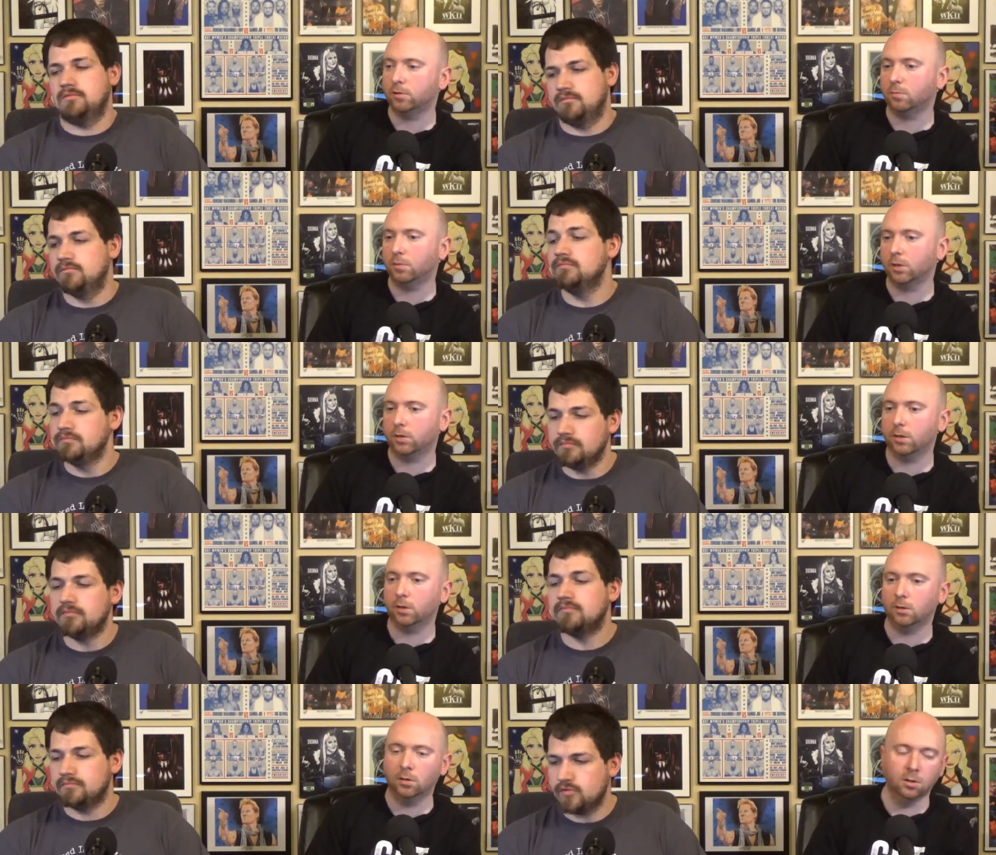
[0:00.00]
Speaker 1: or something like mm-hmm.
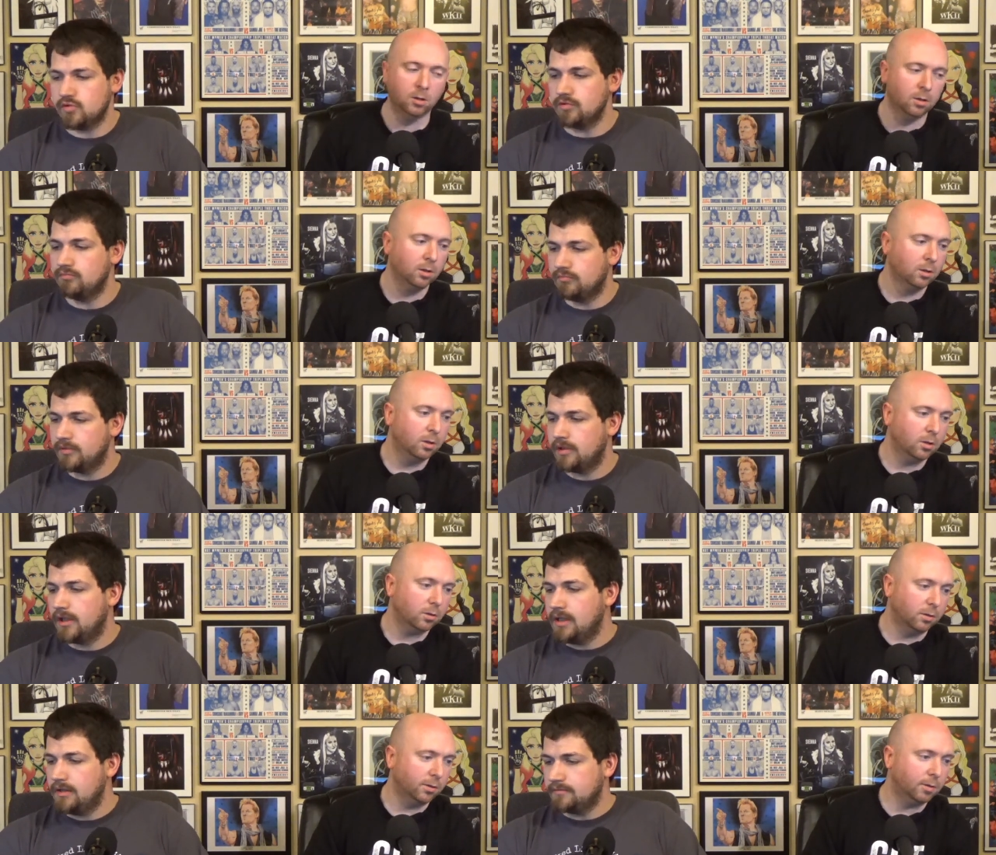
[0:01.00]
that. true.
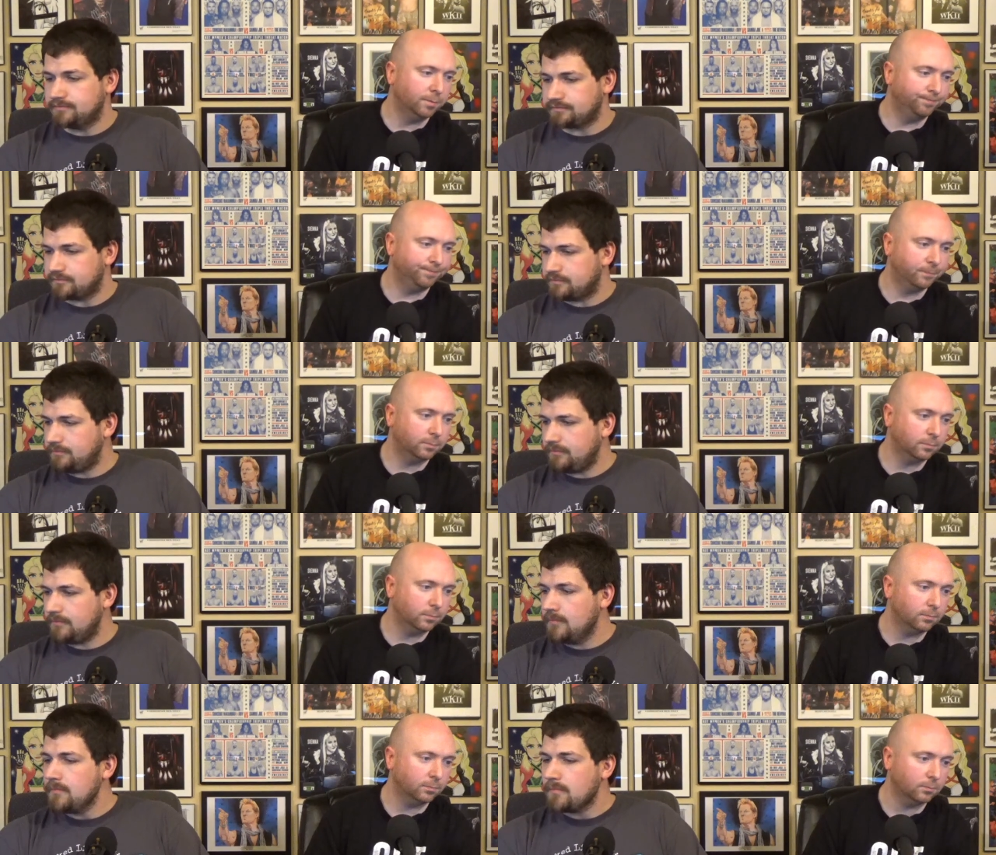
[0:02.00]
Um,
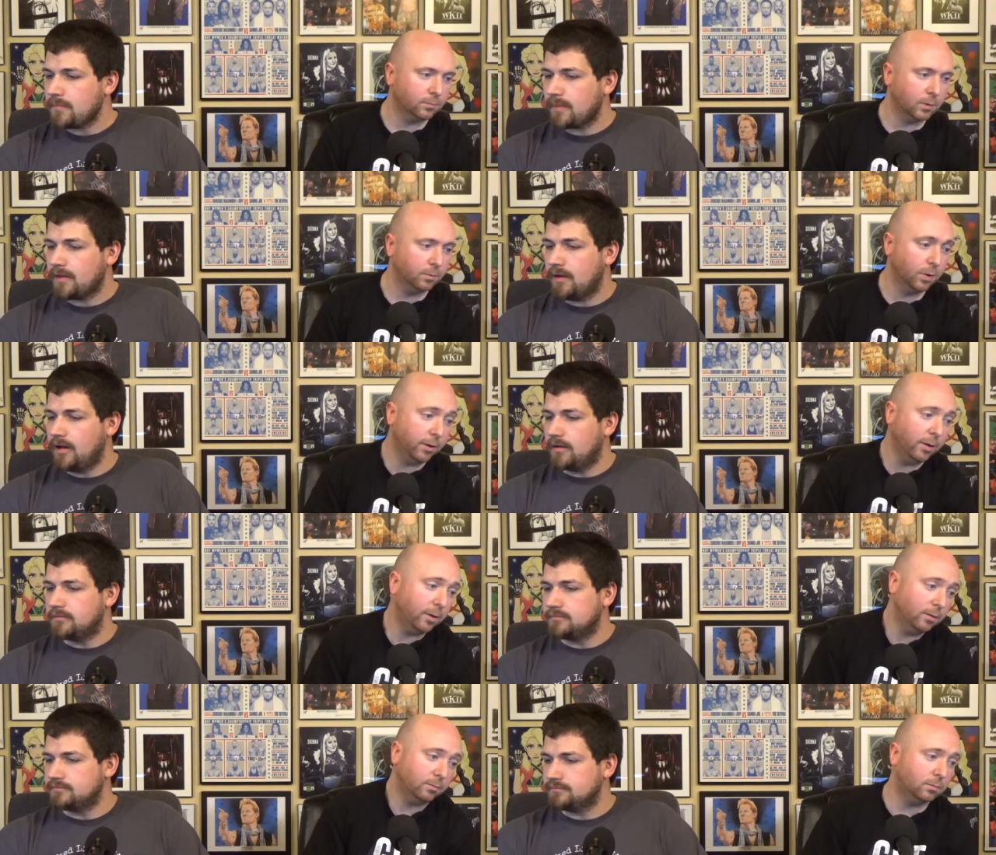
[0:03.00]
but um,
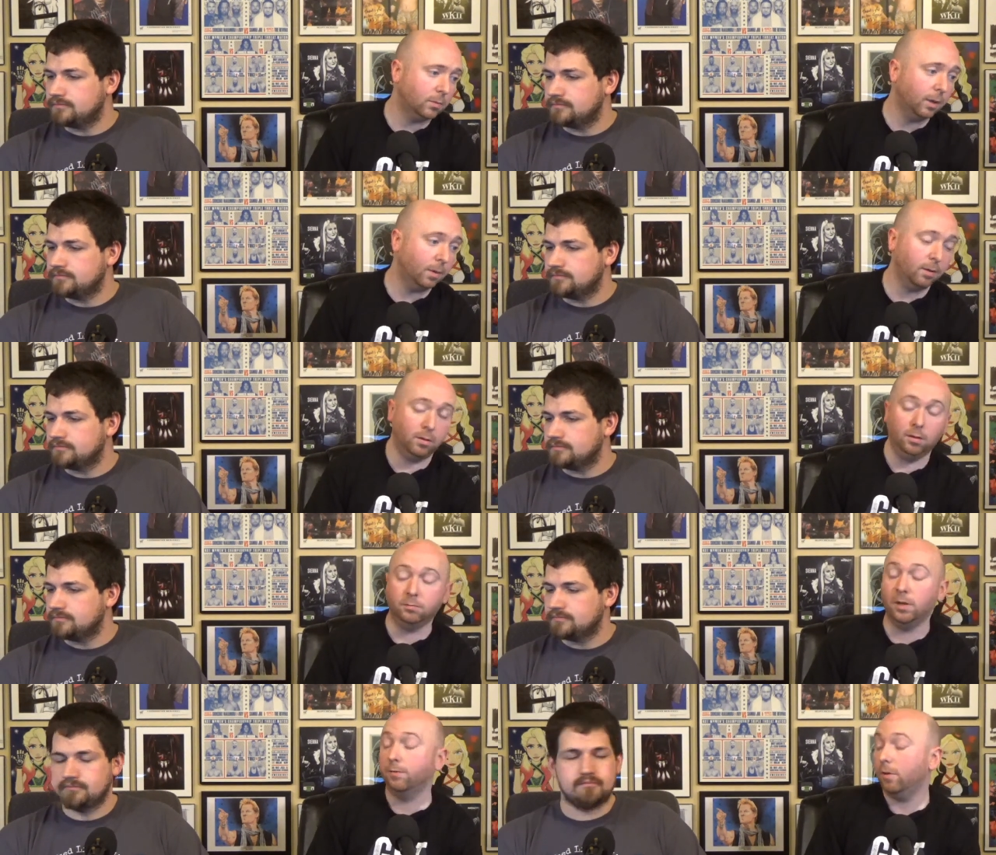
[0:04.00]
yeah,
Speaker 2: I, I,
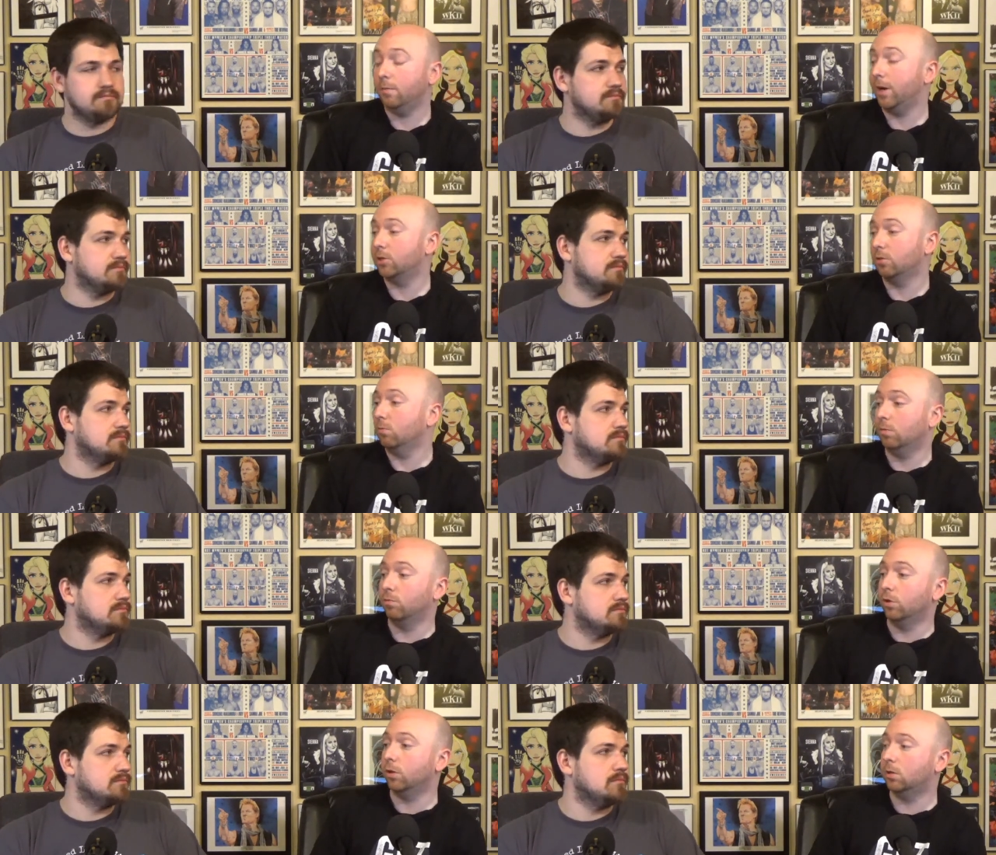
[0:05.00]
definitely a match. I'm, I'm
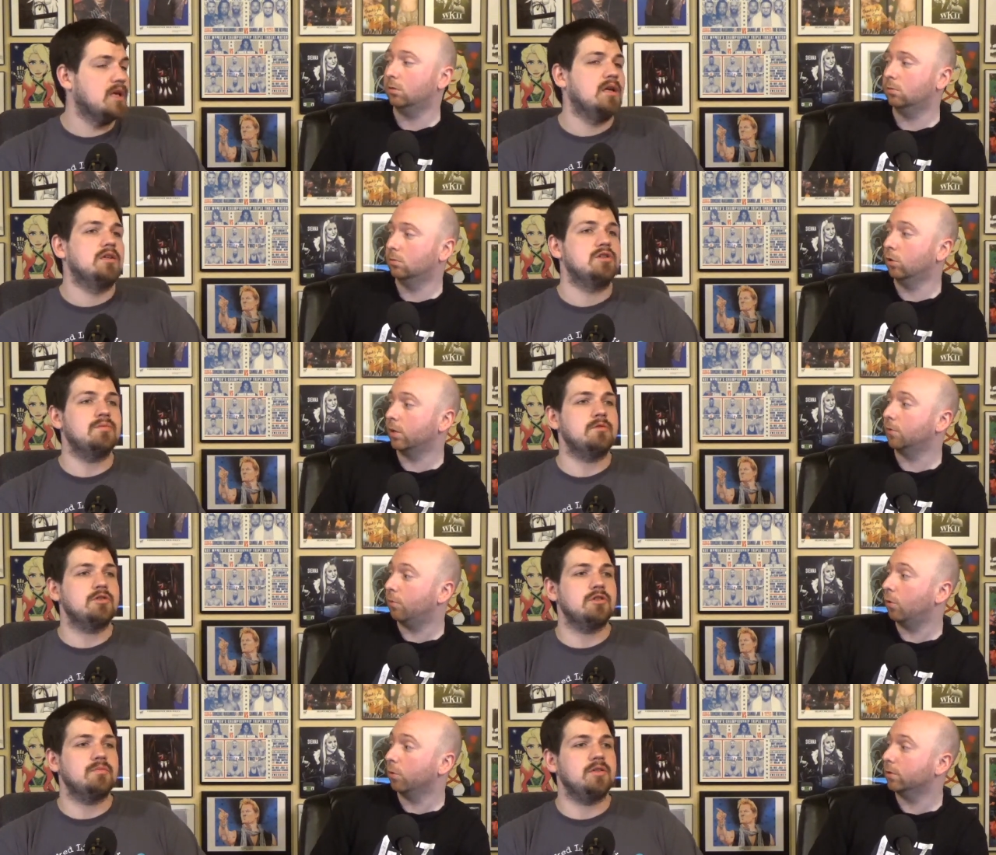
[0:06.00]
really looking should,
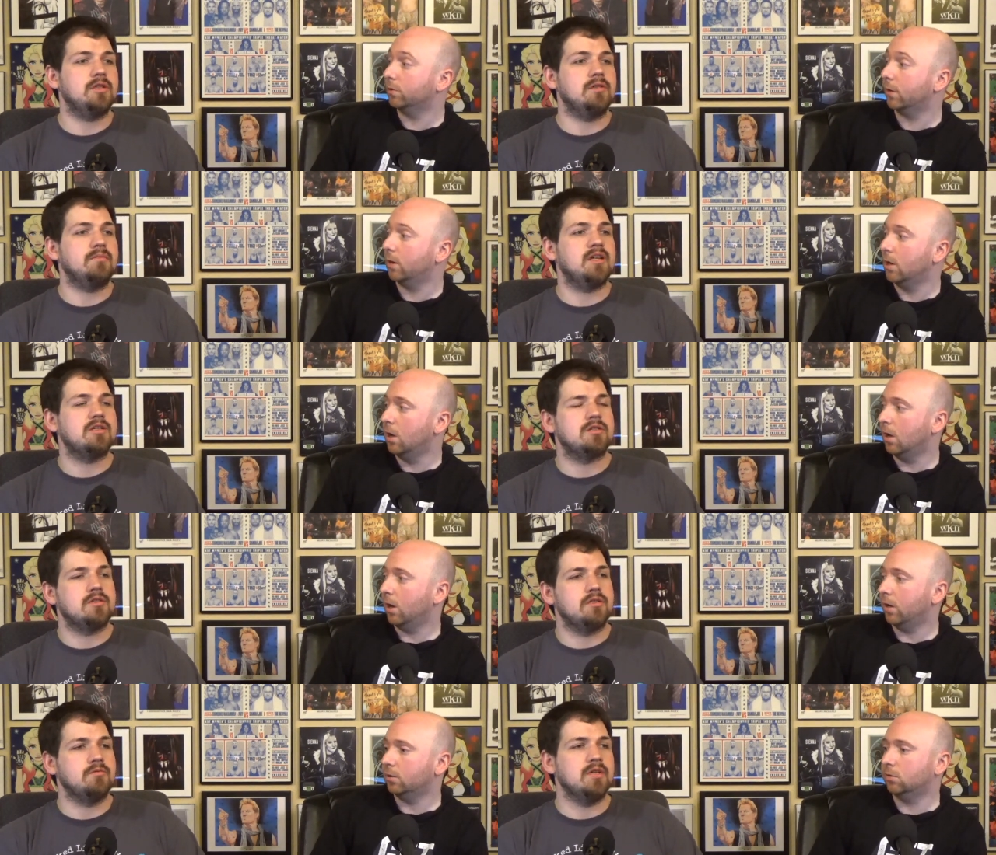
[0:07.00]
forward should be a good that. match.
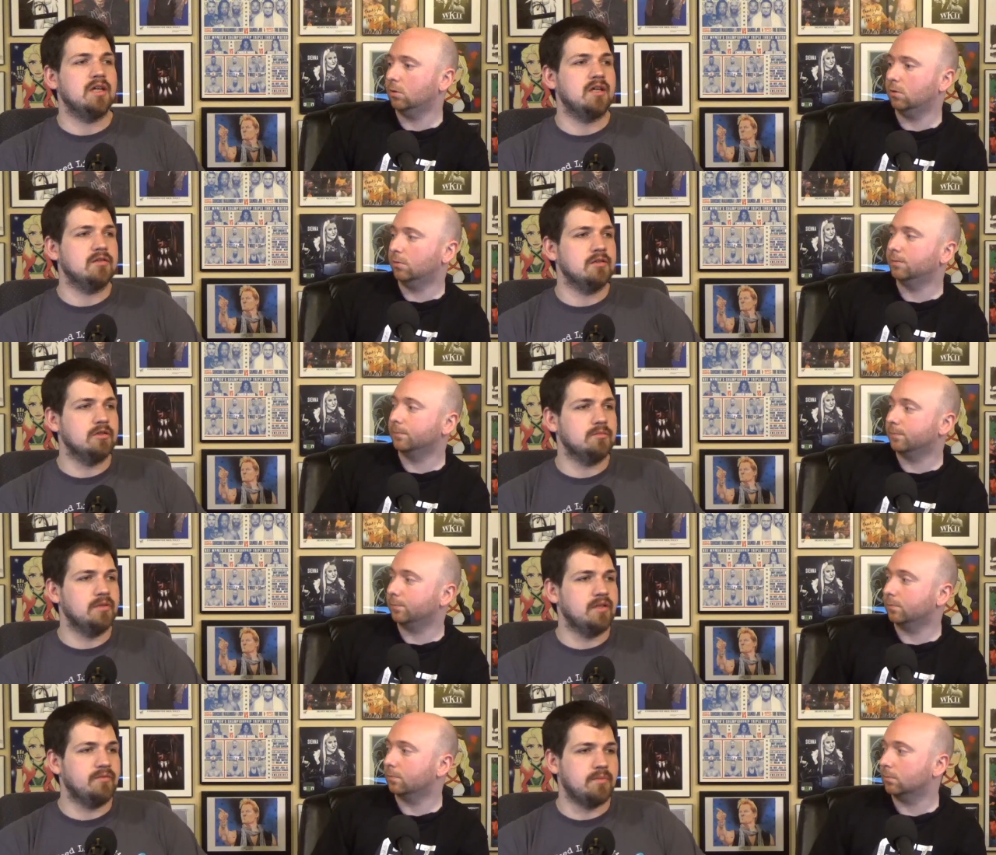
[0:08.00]
I, we got a little
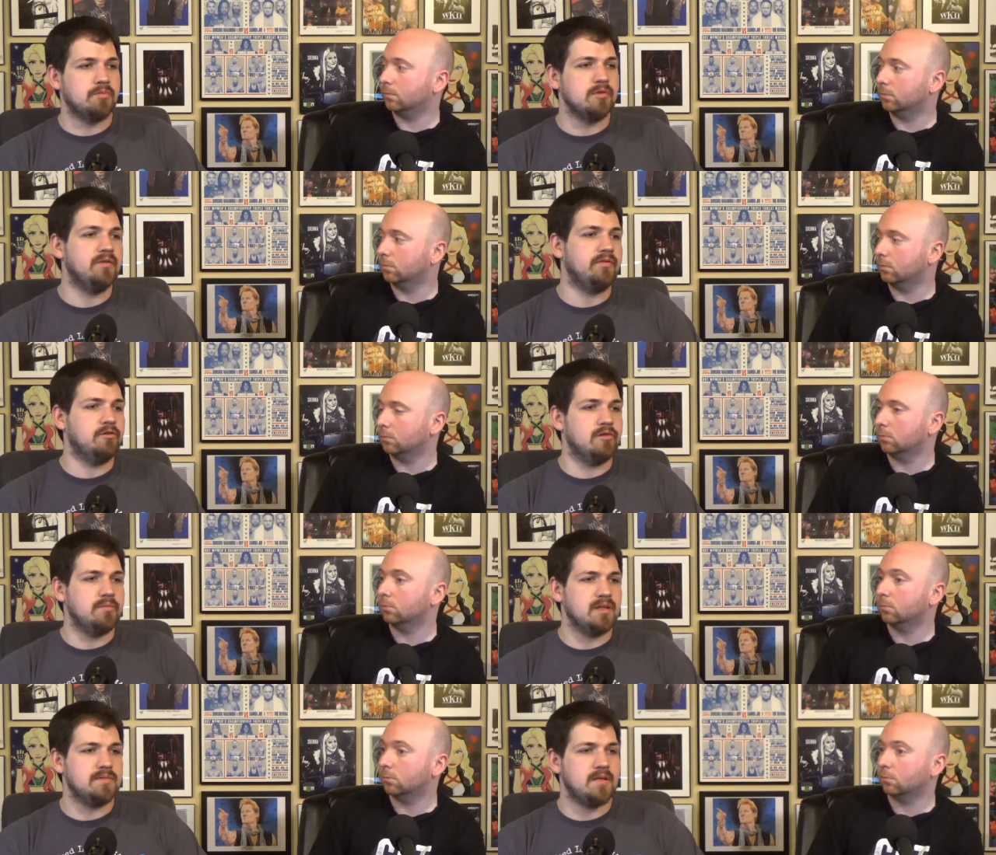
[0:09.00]
bit of a preview in the mixed